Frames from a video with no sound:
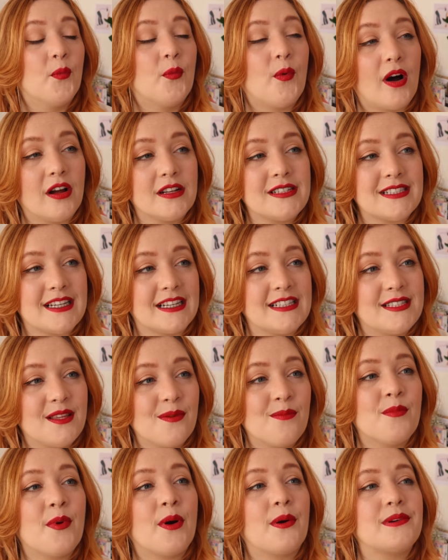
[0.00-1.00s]
what is
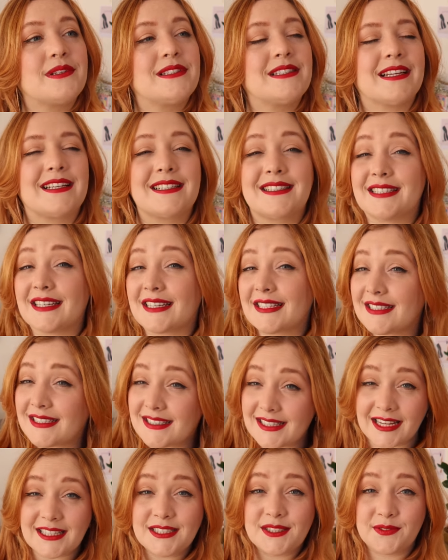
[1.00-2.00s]
the most like
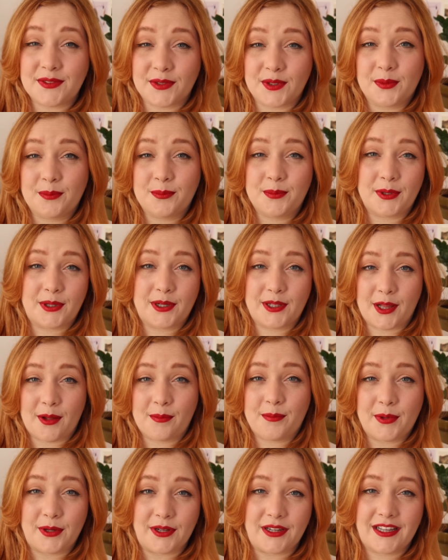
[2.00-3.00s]
successful book
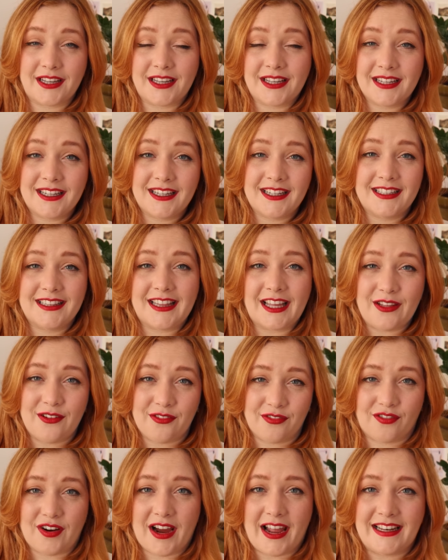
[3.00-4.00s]
club book that
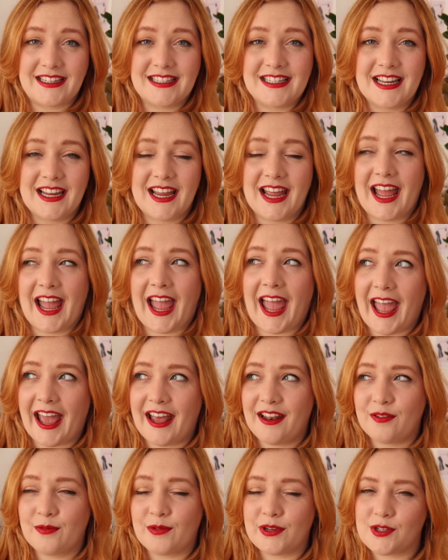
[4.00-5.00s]
you've read,
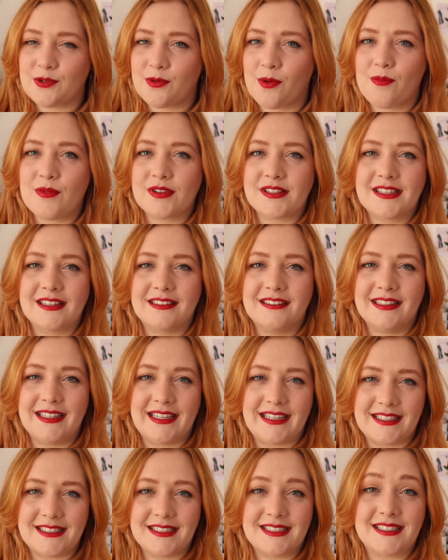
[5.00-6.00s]
and which one was the
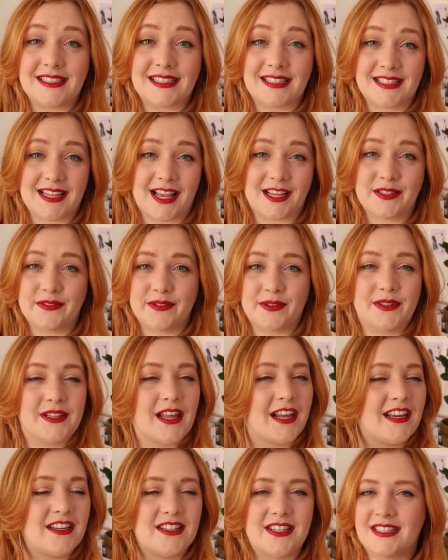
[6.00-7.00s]
least successful?
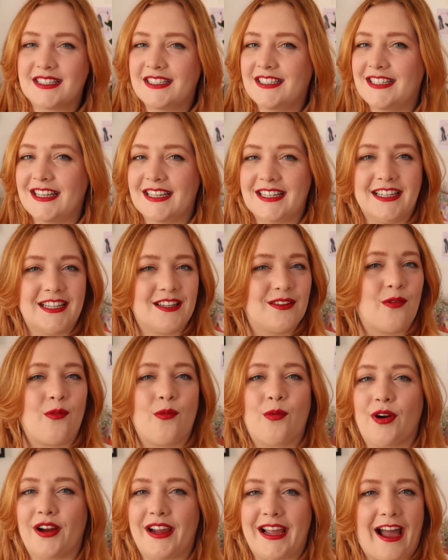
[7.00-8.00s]
Like, it just didn't
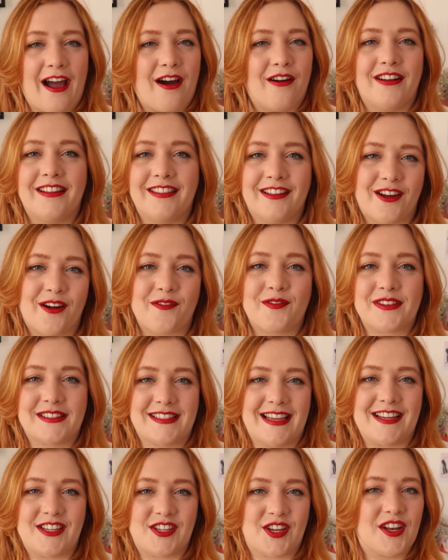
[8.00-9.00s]
work out in the
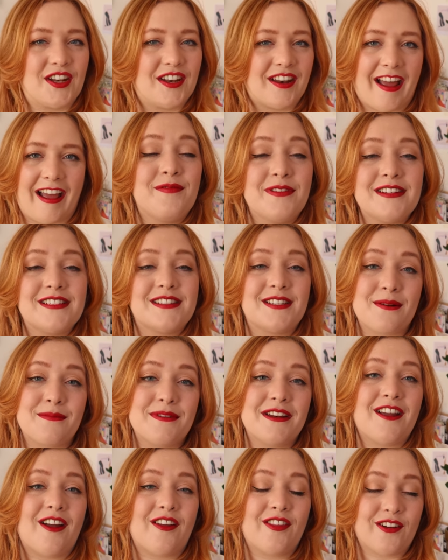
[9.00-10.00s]
conversation. I've been to so
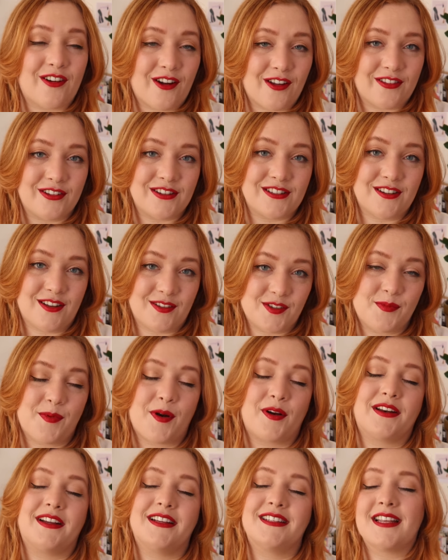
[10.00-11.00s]
many other authors' launch
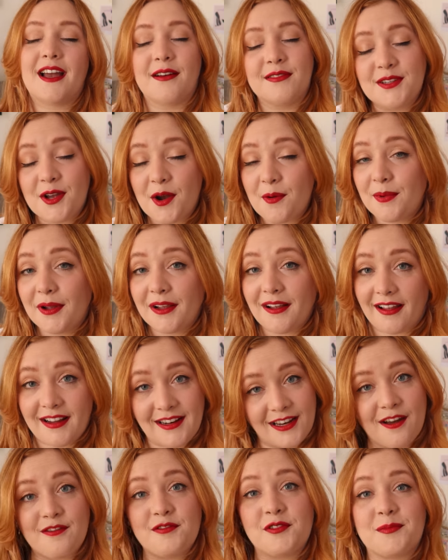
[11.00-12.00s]
parties. I was hoping I
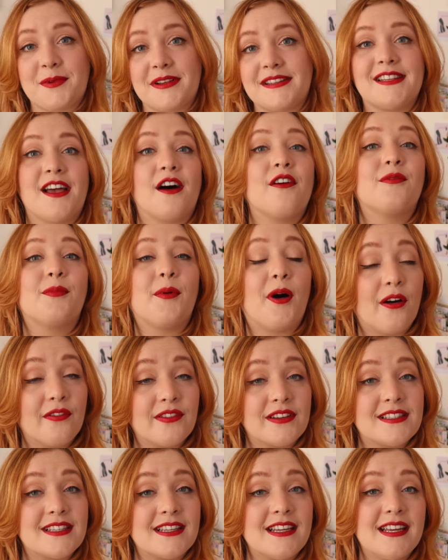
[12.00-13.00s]
could have one myself, but
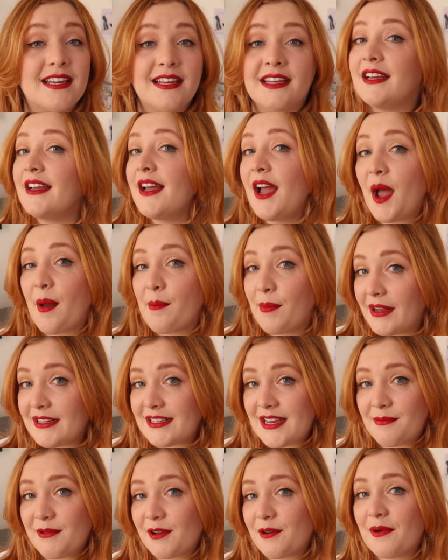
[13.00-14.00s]
obviously,
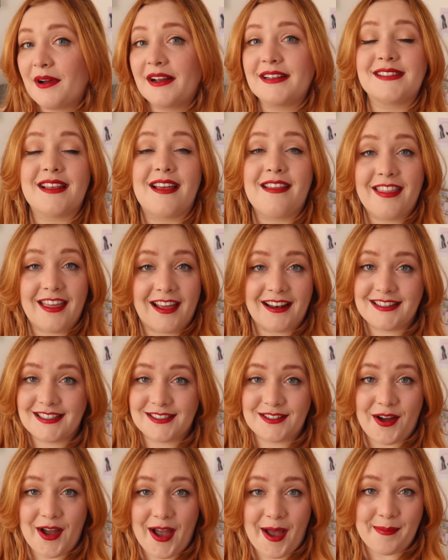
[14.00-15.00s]
pandemic-wise, that
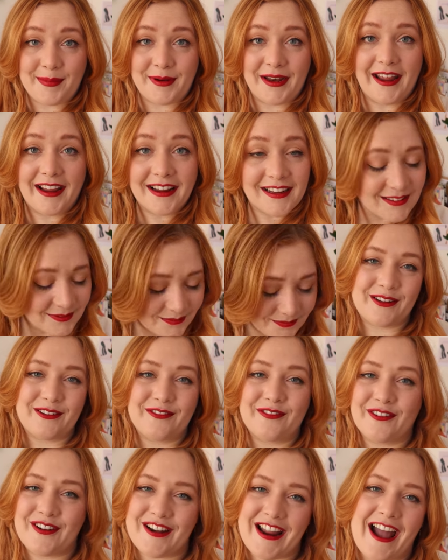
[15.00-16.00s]
is not happening.
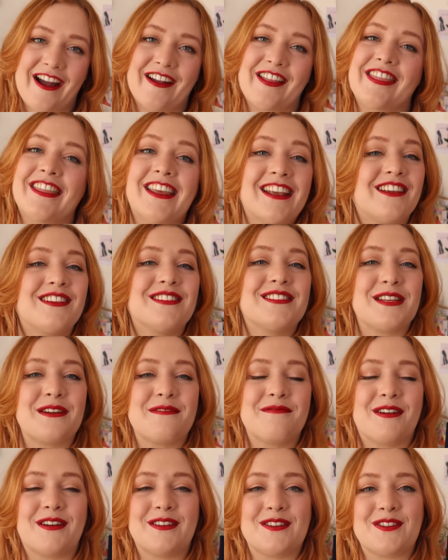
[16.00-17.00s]
But for now, thank you
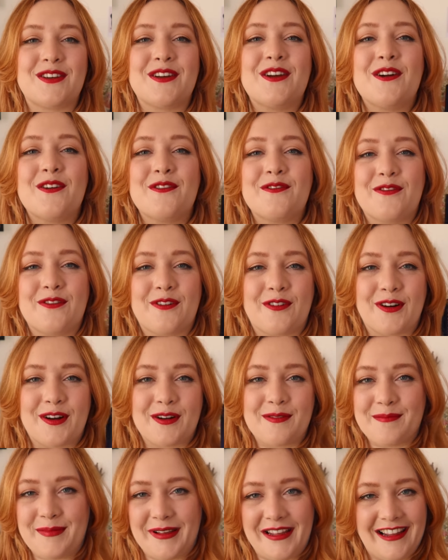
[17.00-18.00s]
so much
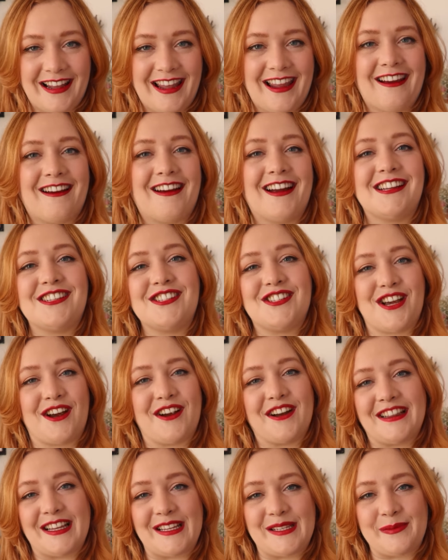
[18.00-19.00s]
for being here and
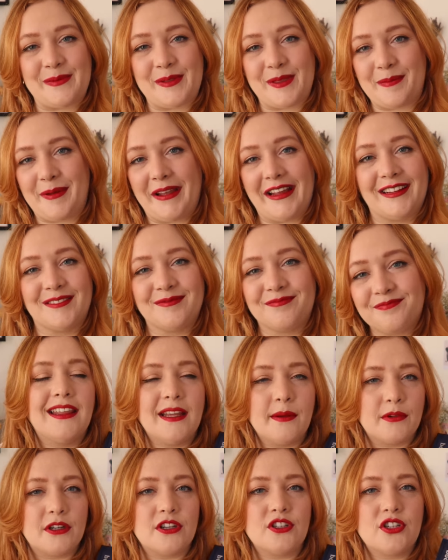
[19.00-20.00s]
sharing this with me. I
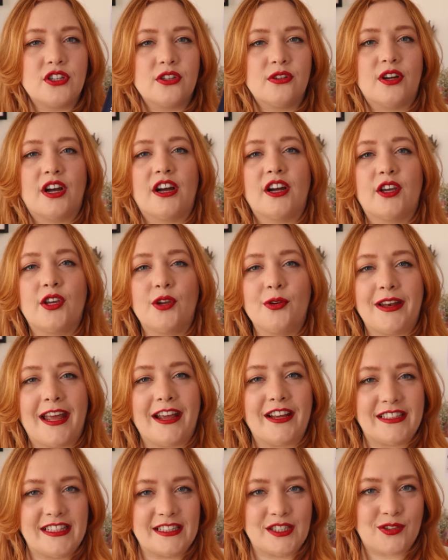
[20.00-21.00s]
think I'm gonna do a
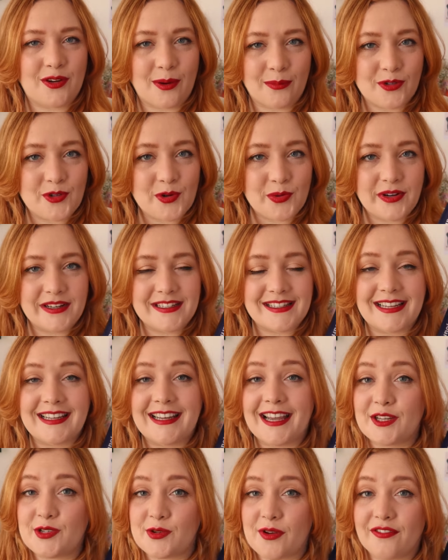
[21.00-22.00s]
Q&A on Instagram stories in
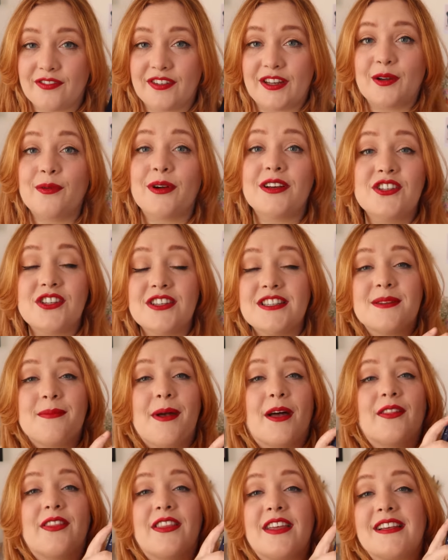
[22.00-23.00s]
case you have any questions
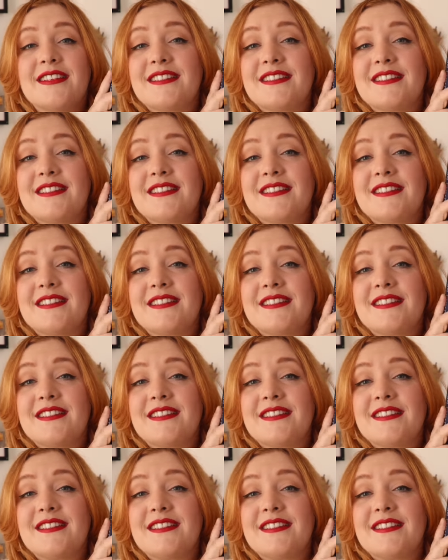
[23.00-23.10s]
about